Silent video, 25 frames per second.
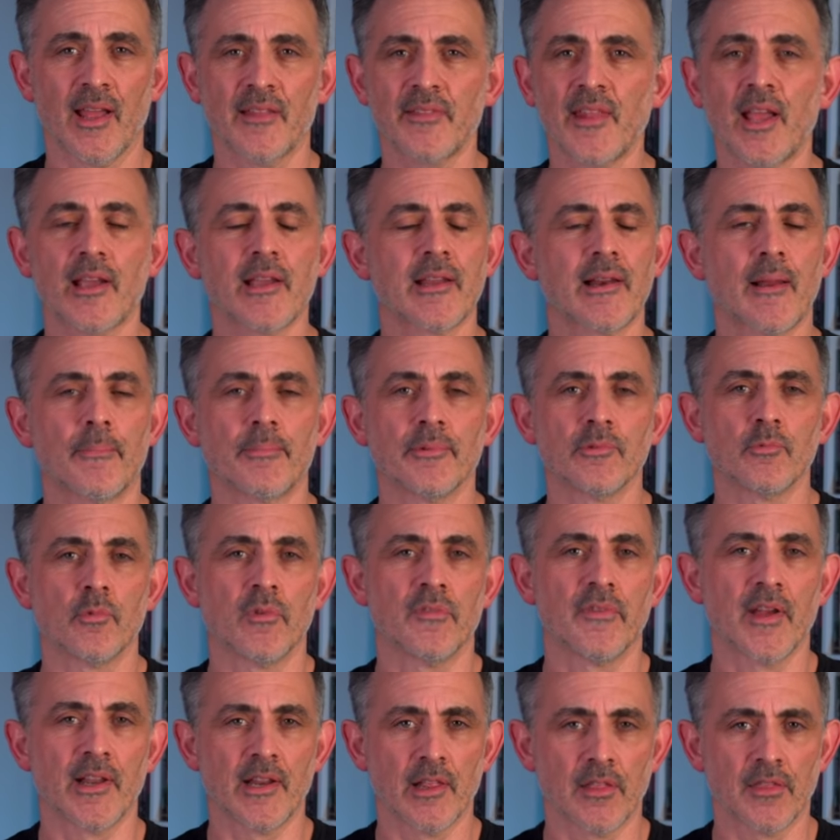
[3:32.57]
And that can happen
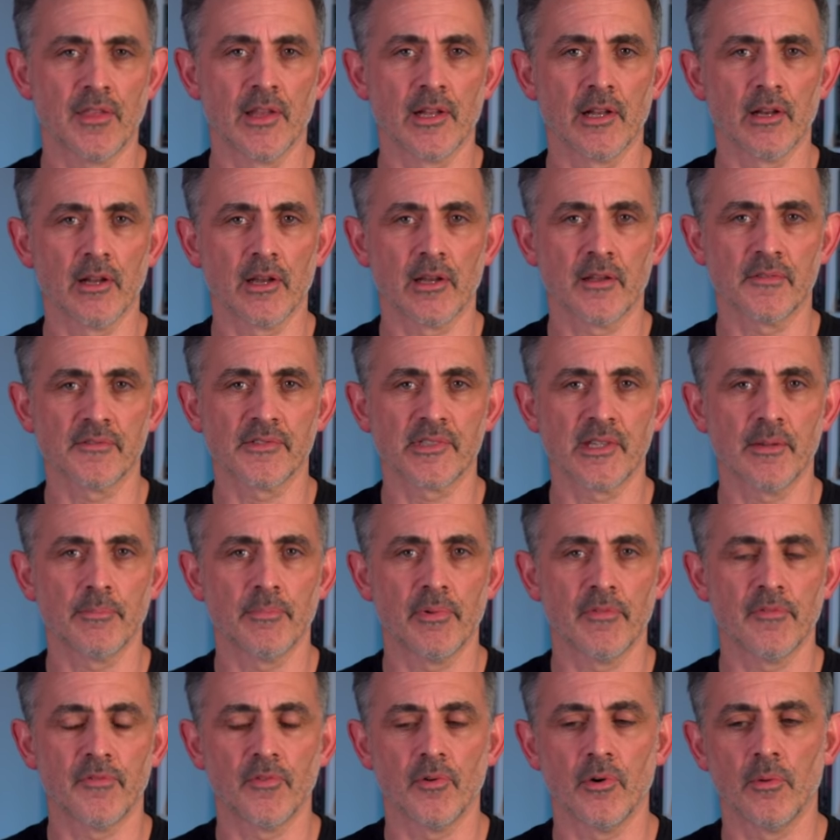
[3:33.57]
with anything, like I've said
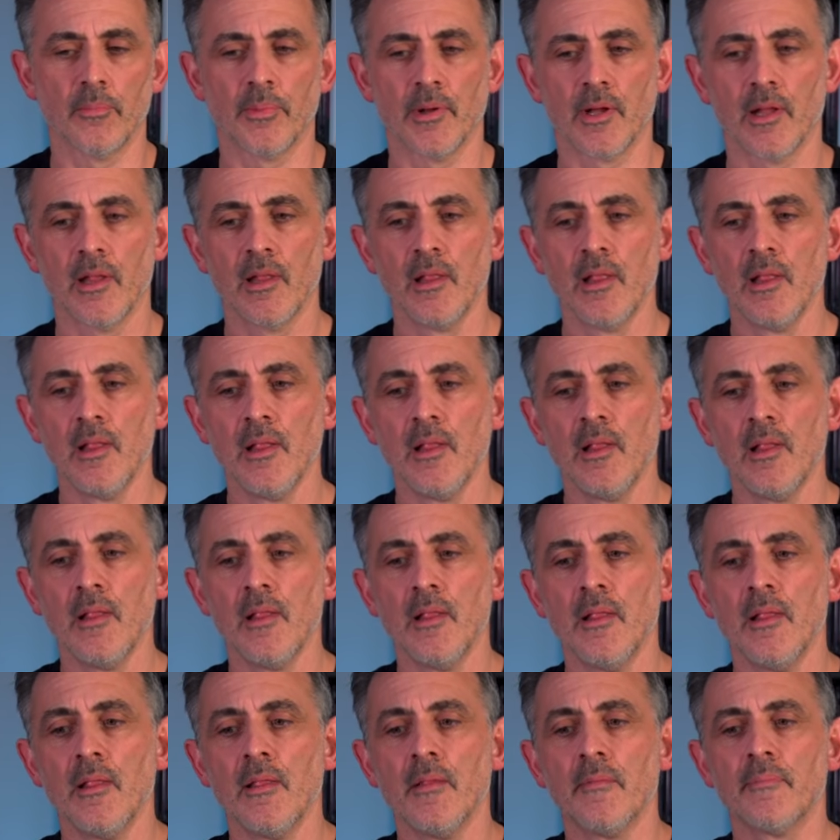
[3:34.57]
before. But
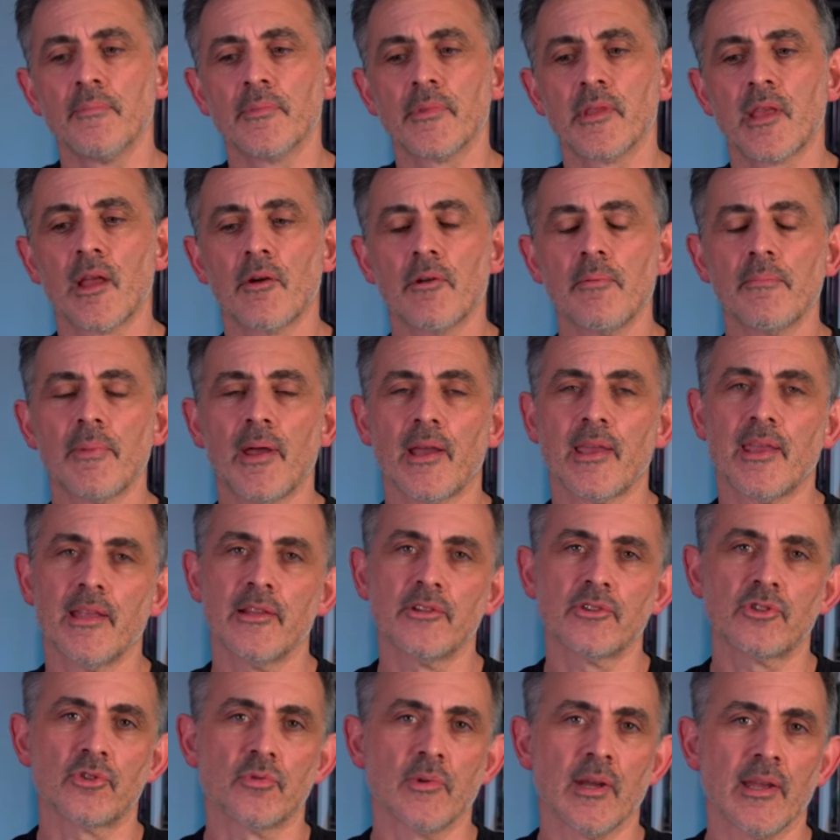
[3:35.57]
going back
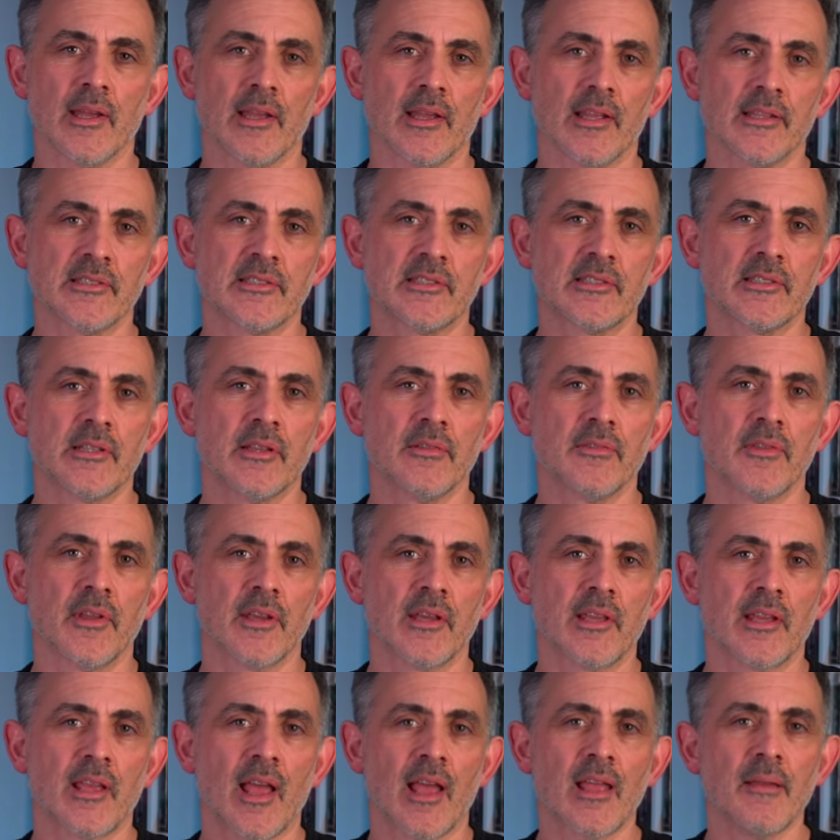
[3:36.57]
into it, it's the
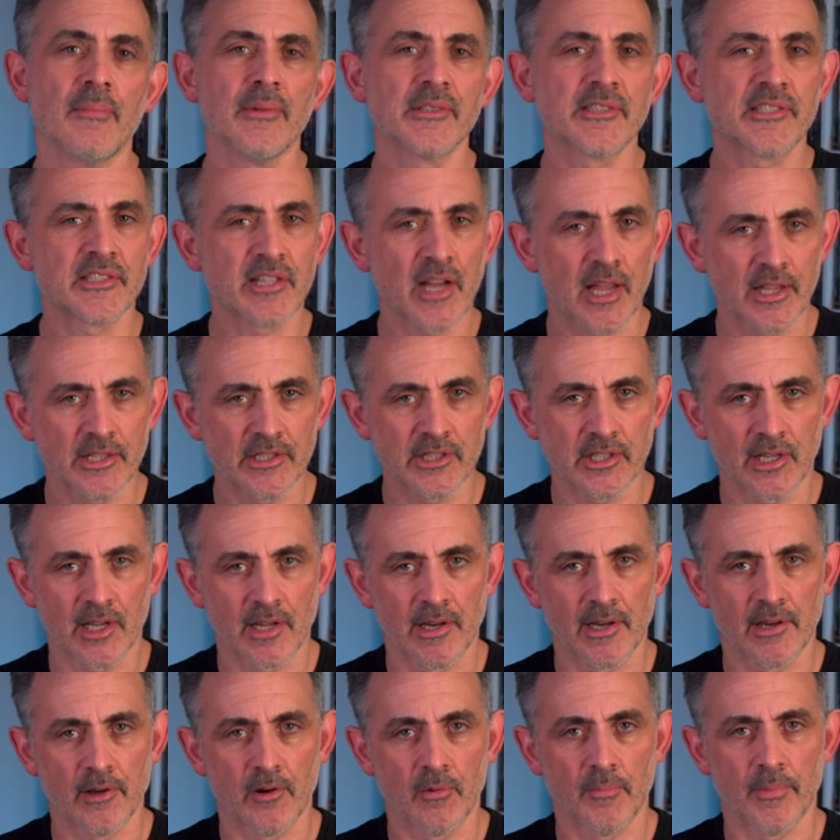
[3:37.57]
game is changing a
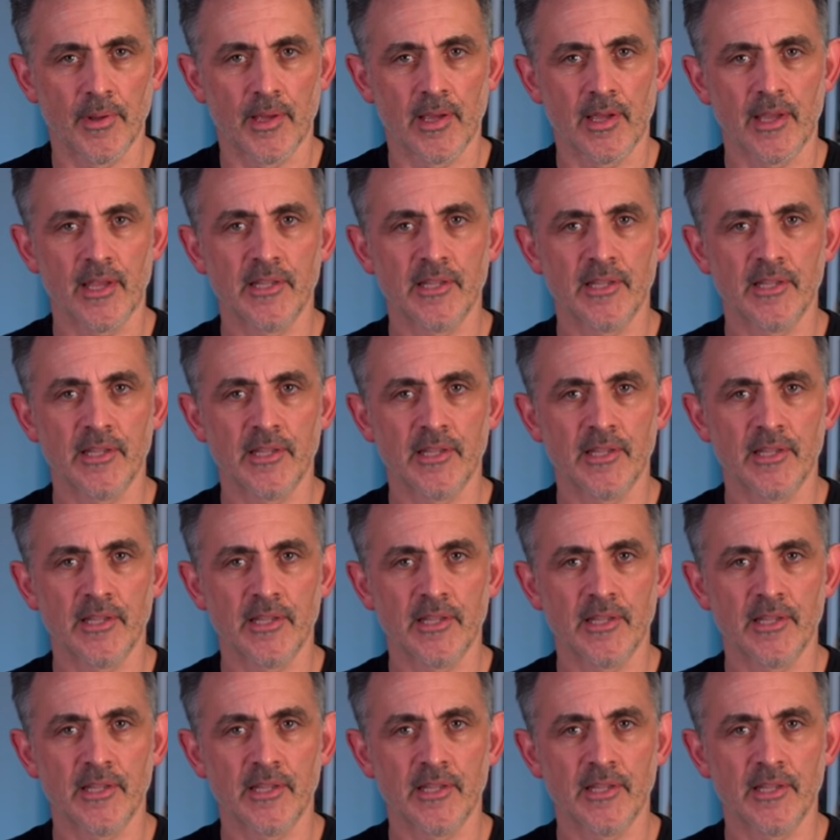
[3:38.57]
little bit.